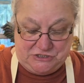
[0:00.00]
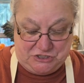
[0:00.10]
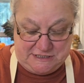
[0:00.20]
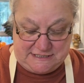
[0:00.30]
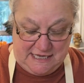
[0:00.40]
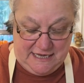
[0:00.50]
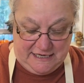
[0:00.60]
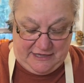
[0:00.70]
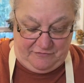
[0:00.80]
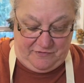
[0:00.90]
just
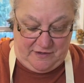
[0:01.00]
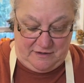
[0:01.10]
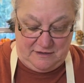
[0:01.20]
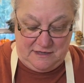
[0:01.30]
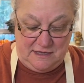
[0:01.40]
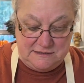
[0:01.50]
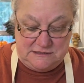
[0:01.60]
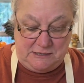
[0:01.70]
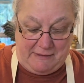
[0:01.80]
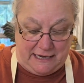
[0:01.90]
getting the
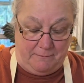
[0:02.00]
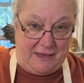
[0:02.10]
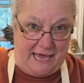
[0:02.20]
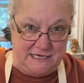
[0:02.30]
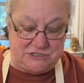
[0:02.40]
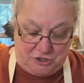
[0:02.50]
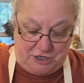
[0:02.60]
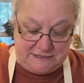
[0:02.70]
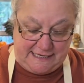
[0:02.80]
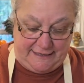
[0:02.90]
tomato paste
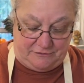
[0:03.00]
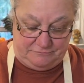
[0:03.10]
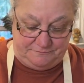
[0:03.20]
cooked down.